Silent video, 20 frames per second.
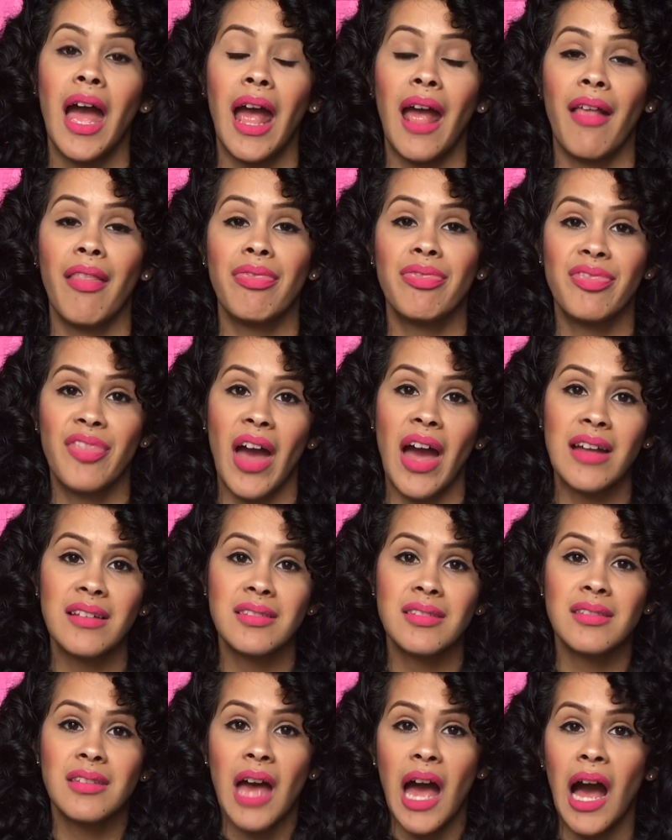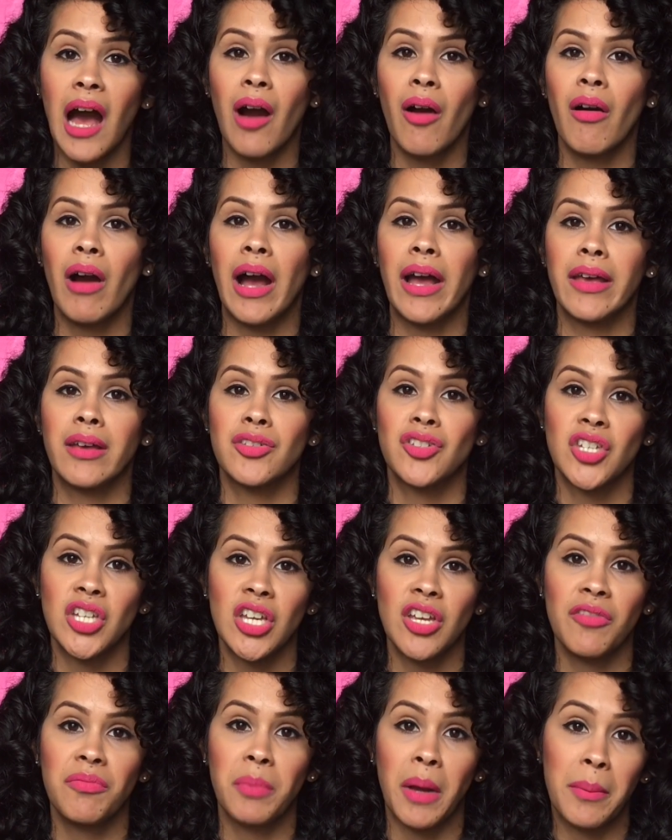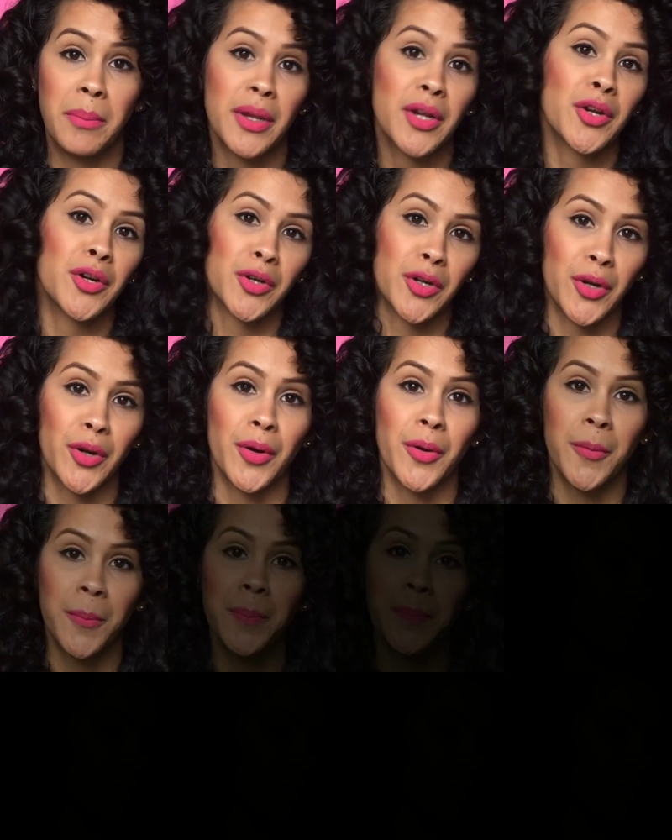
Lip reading: And that's how I achieve my bigger curl.